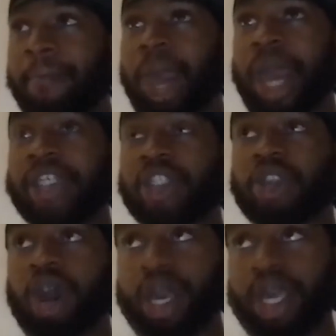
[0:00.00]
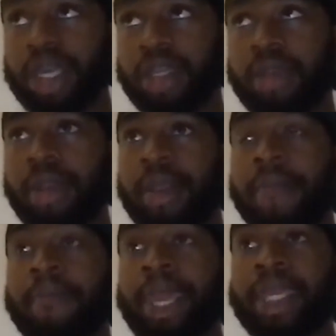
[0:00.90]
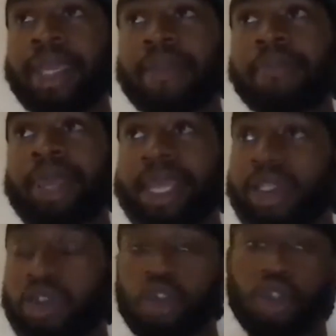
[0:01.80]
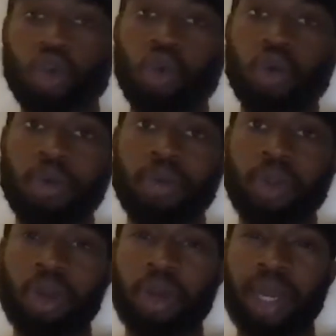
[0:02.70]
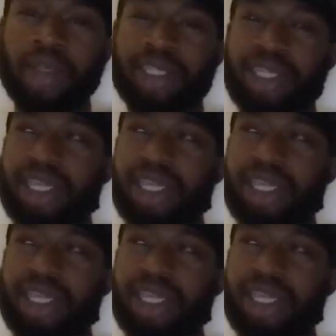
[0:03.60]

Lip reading: I started making beats on the school computer when I was in